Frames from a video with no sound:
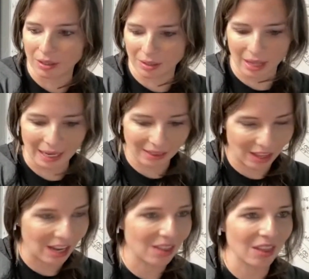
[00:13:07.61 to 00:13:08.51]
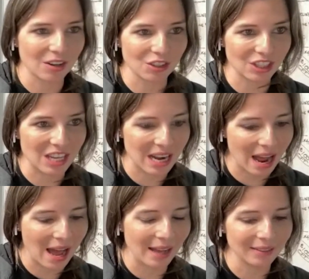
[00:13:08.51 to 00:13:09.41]
This, like, they're just
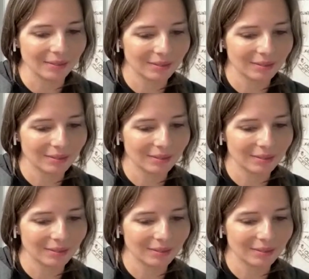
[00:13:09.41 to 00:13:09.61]
not,